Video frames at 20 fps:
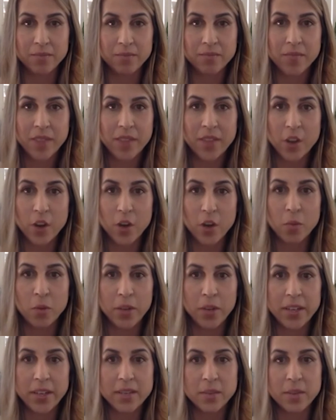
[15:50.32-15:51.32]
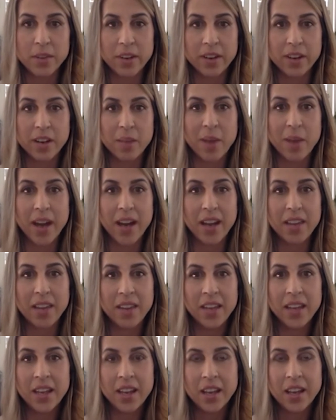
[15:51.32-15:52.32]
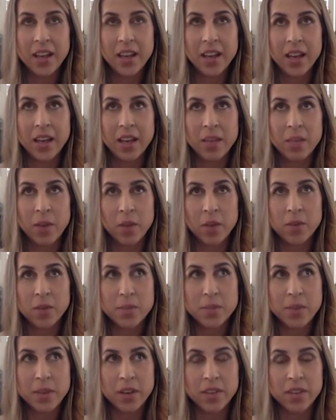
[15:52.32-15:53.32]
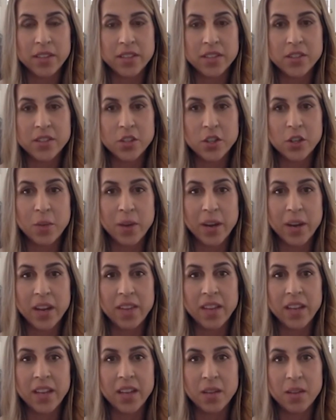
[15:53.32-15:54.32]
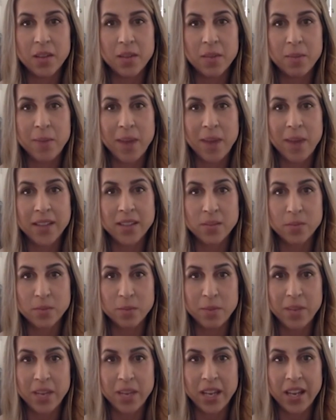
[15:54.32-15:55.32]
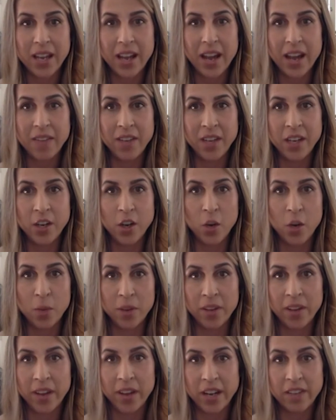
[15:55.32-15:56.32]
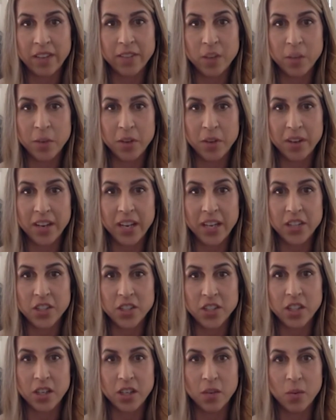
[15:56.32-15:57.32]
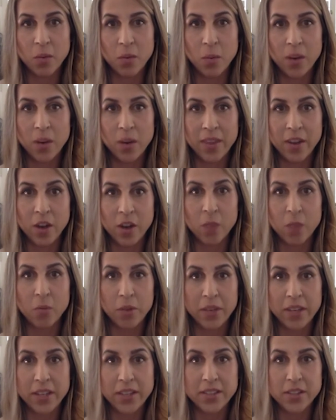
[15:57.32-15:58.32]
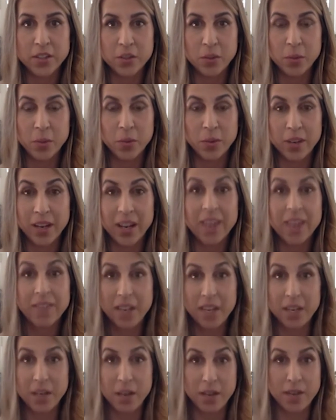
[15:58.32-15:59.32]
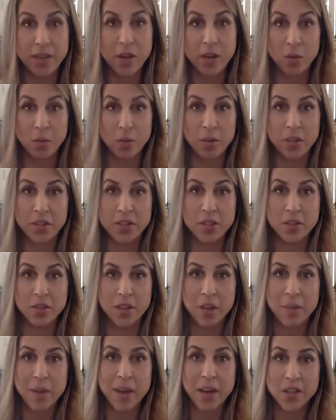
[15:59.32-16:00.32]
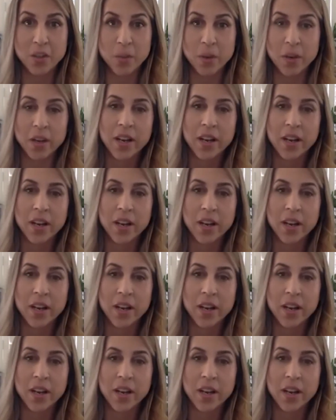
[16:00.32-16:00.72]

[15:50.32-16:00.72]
their employees when they come back. I think, and Mark will speak on this too, but I think best would be having an open line of communication when their employees do, if their employees do come back to work.